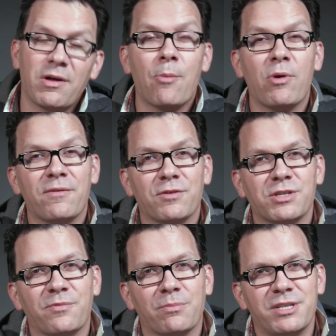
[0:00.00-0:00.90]
I'm waiting for
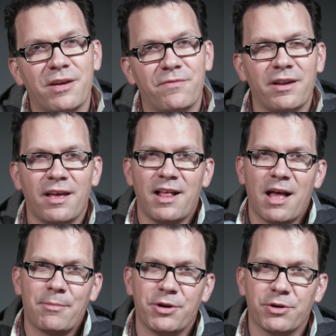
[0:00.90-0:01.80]
some from Tiffen. I'm
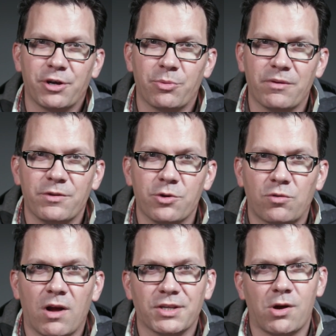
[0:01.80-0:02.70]
gonna do a good review
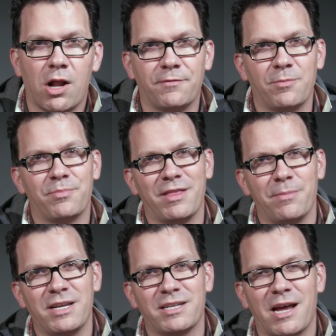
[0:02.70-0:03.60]
across all of them, but in the
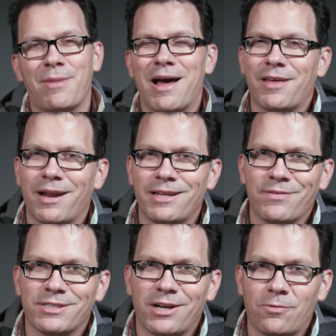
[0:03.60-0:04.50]
meantime, I thought I'd give
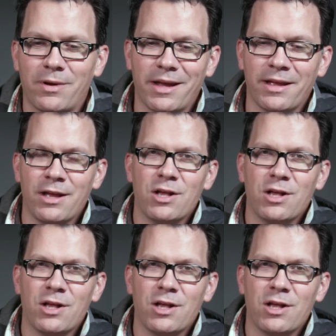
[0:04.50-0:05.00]
a set away.